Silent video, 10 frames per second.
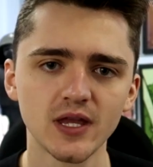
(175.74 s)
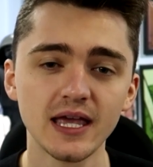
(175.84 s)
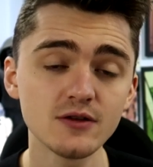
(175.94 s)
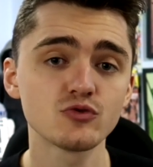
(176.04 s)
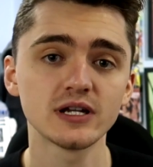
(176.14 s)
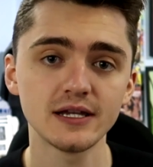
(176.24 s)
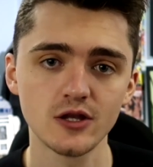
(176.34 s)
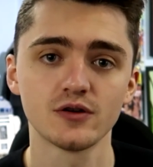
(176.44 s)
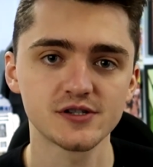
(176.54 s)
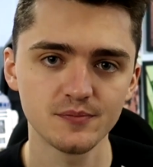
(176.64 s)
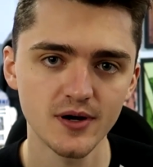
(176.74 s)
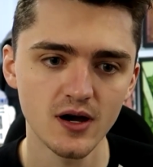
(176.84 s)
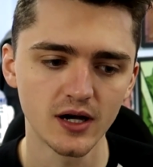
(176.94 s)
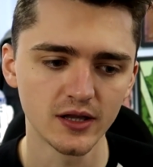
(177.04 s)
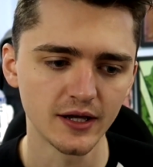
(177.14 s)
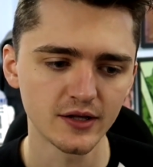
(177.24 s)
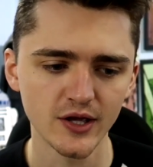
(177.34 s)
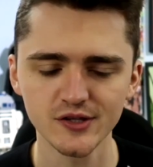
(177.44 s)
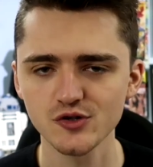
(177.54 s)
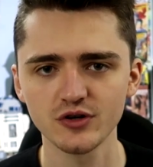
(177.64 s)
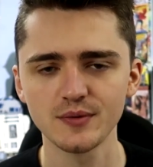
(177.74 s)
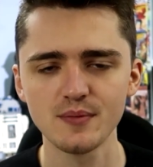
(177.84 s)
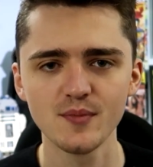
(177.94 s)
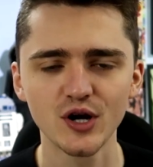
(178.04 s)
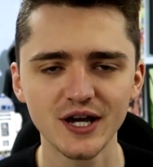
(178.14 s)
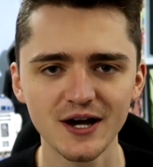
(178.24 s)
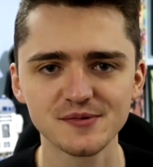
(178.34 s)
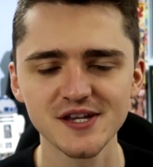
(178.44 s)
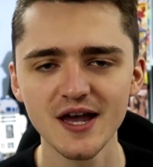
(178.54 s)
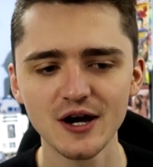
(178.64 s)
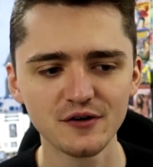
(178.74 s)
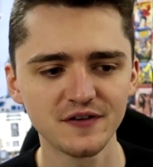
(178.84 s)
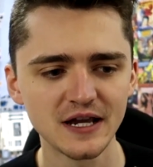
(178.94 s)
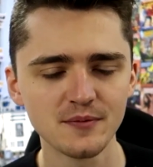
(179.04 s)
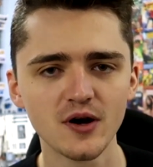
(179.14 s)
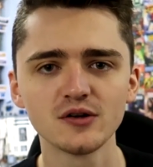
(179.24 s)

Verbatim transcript: He really looks the part. Like, there's already been mock-ups of him